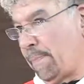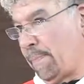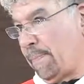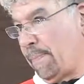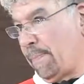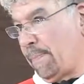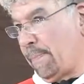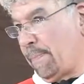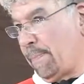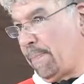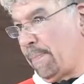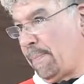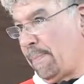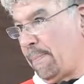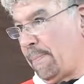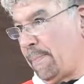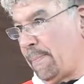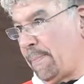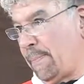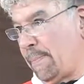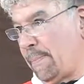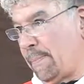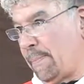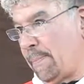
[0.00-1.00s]

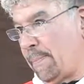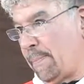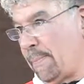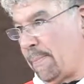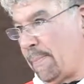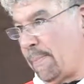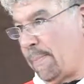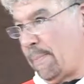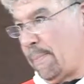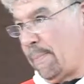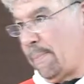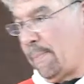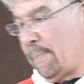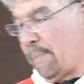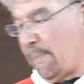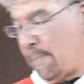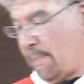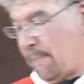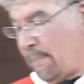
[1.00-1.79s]
(silence)